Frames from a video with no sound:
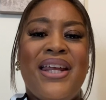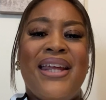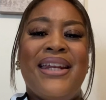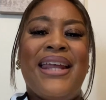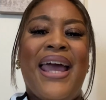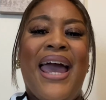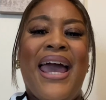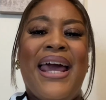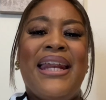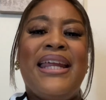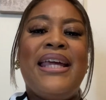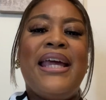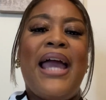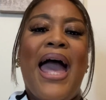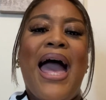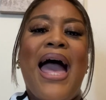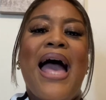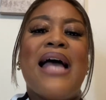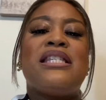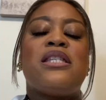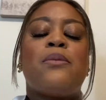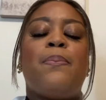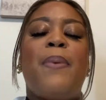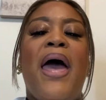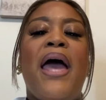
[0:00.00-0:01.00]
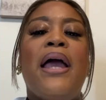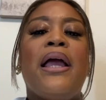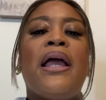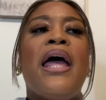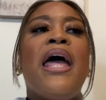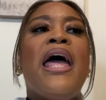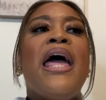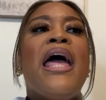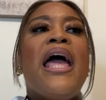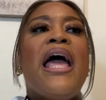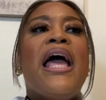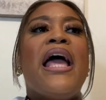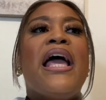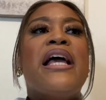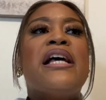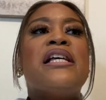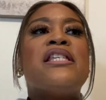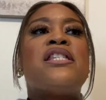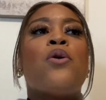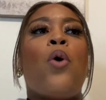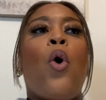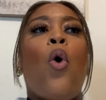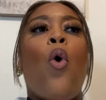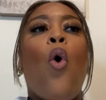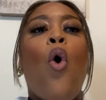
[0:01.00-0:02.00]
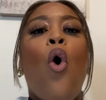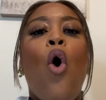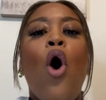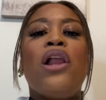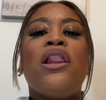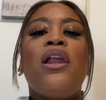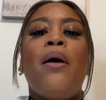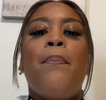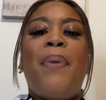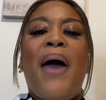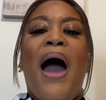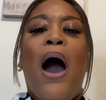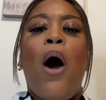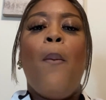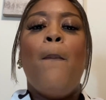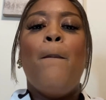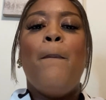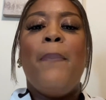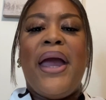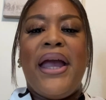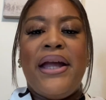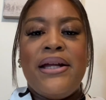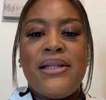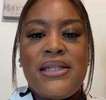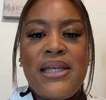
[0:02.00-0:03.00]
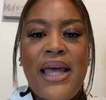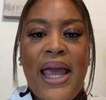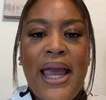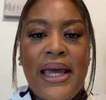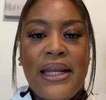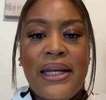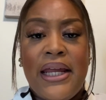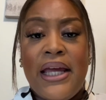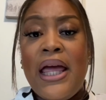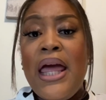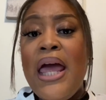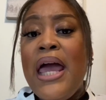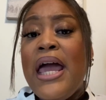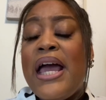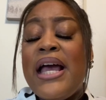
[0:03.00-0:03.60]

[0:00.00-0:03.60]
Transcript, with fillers: in any aspect is all about maintaining.